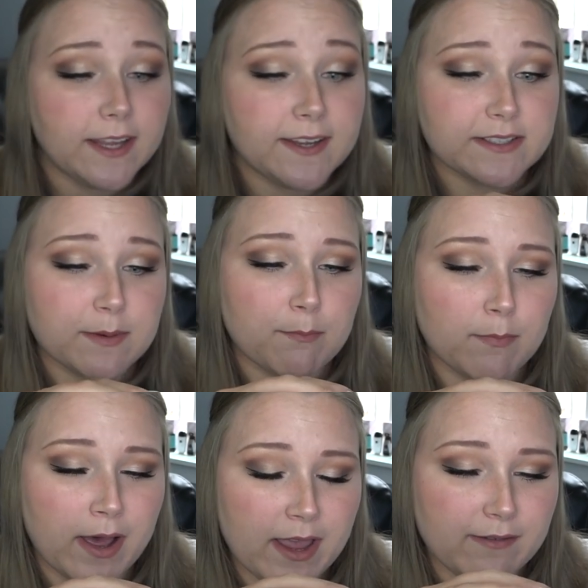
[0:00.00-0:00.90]
It's
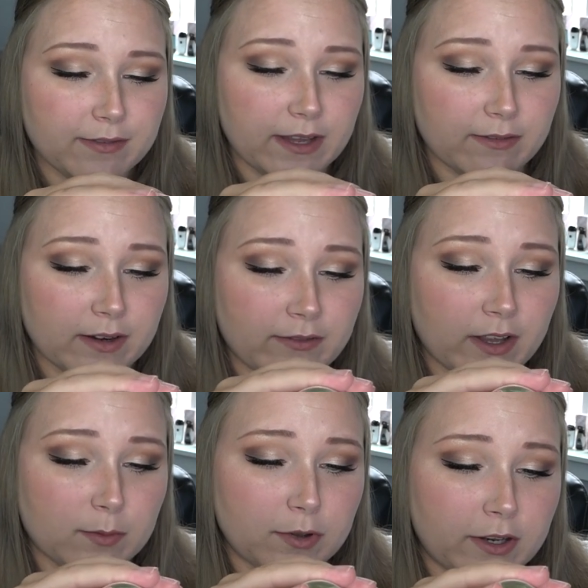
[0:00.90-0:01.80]
my flavor
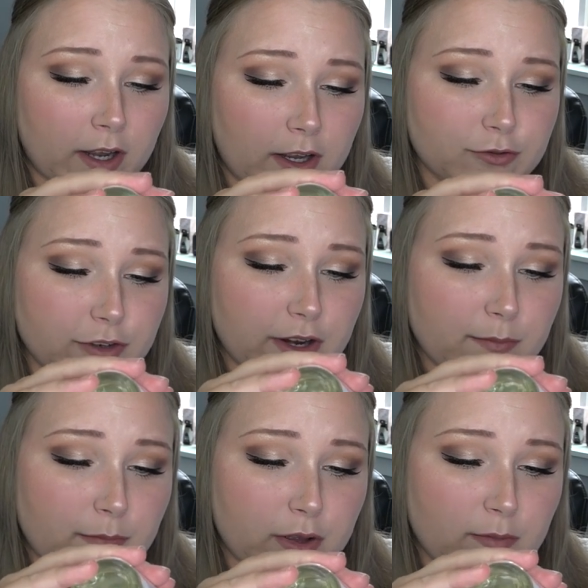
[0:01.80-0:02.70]
available in 100
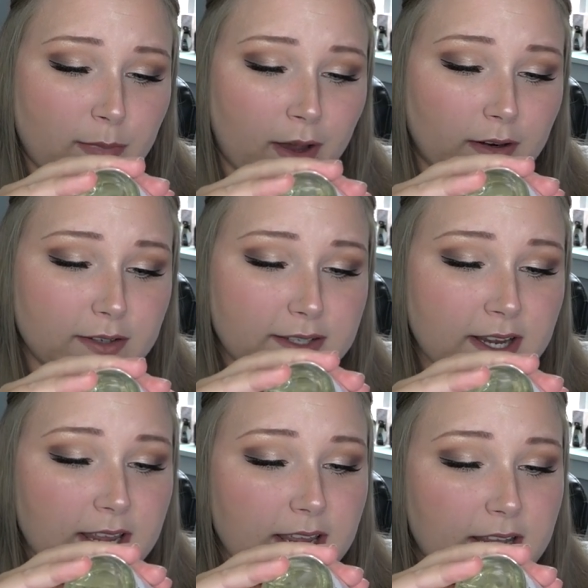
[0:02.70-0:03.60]
ml bottles
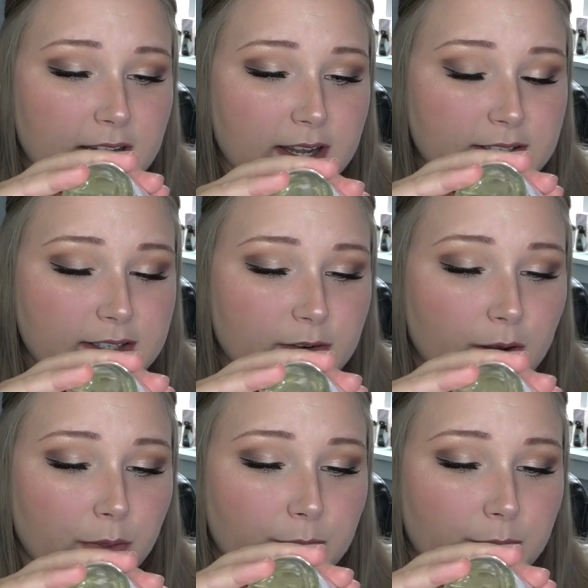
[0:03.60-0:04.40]
in 0,